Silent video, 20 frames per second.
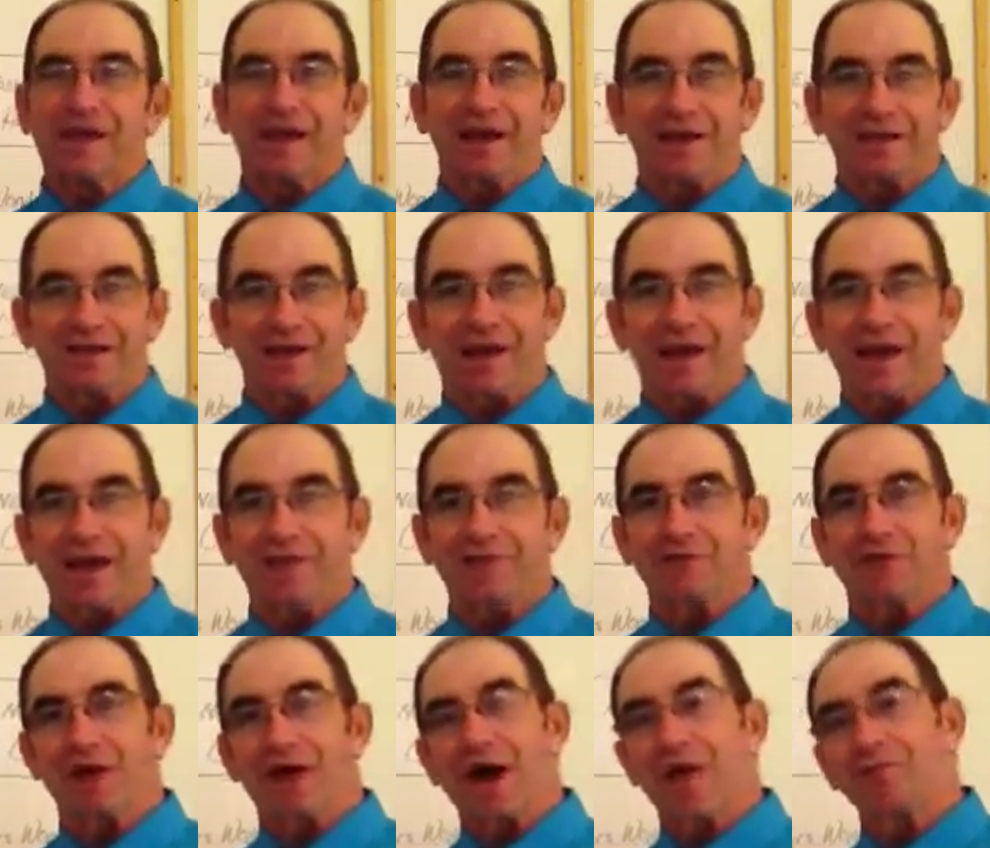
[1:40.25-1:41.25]
and they have
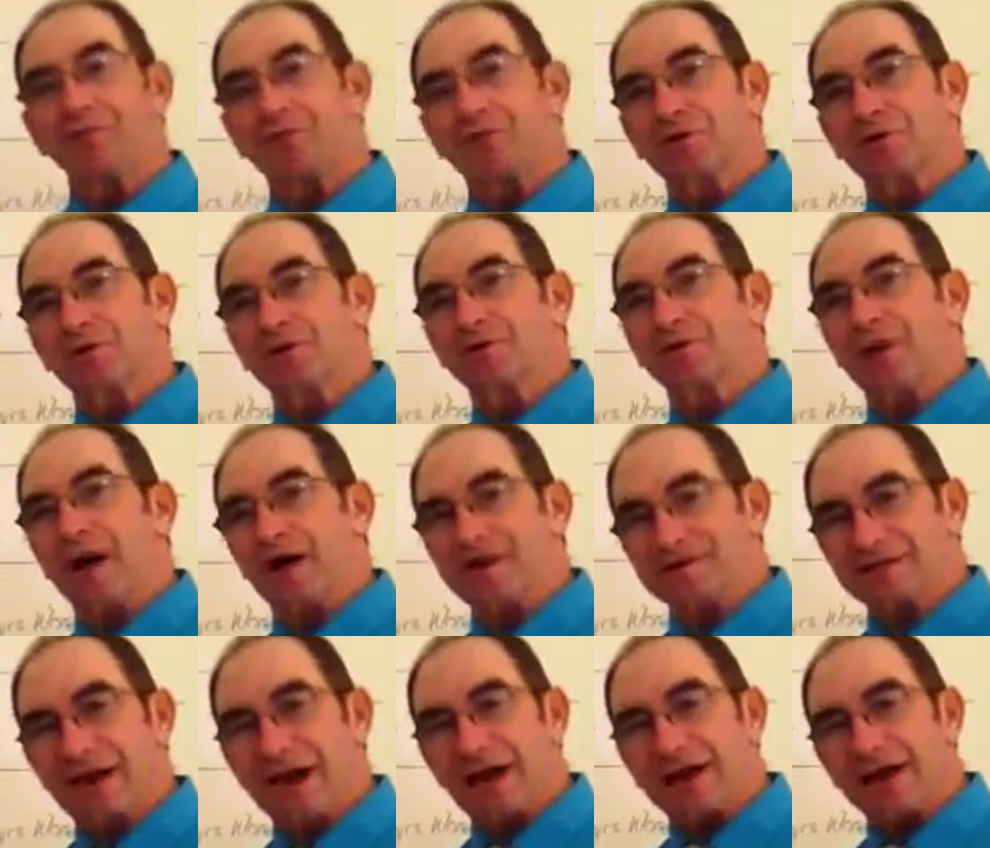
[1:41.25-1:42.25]
come to Mount
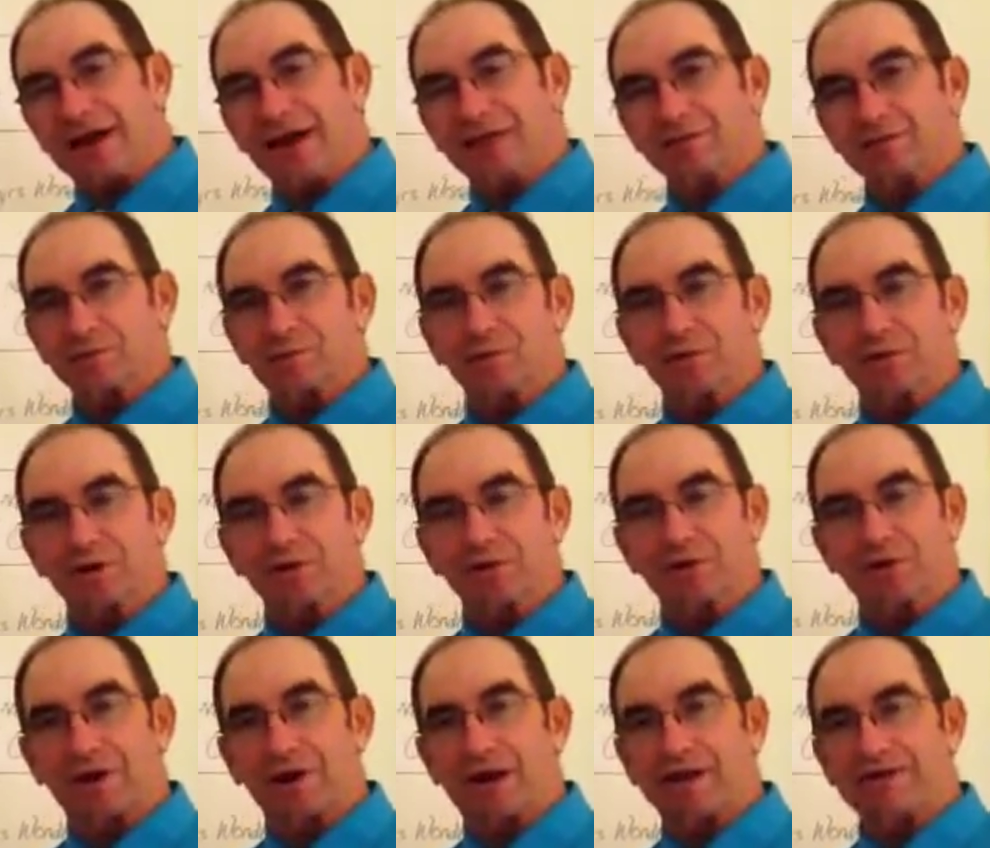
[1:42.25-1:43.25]
Sinai, as we went
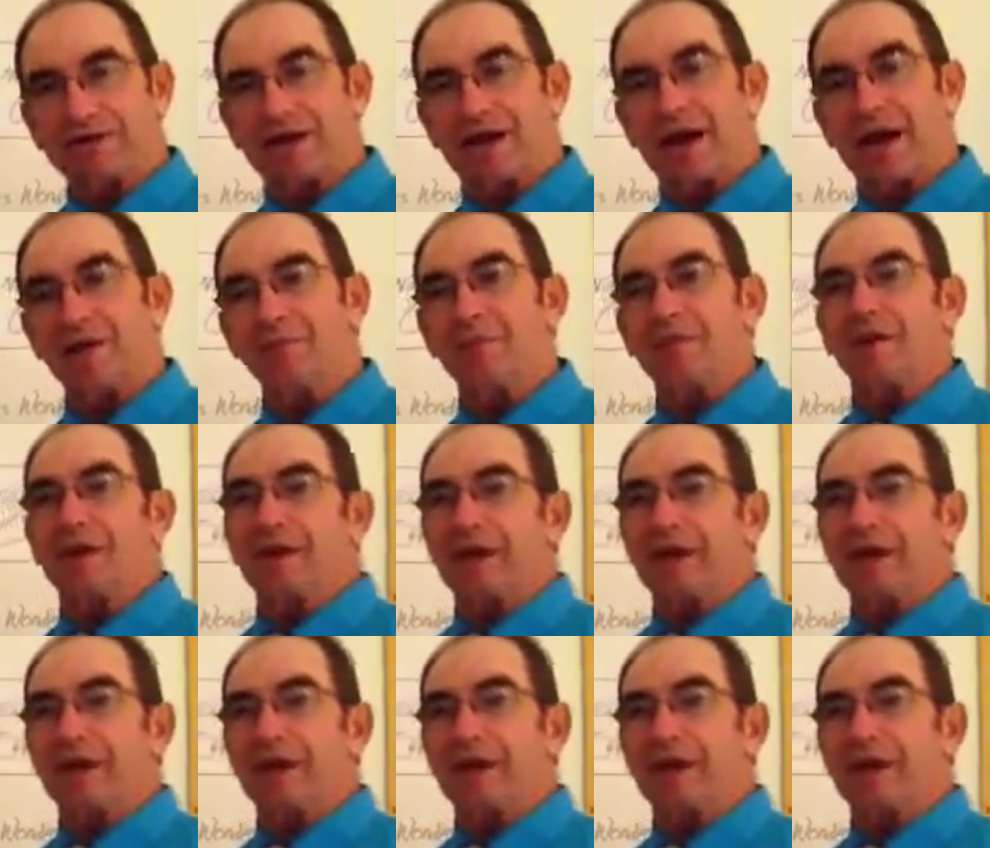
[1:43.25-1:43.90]
over last time,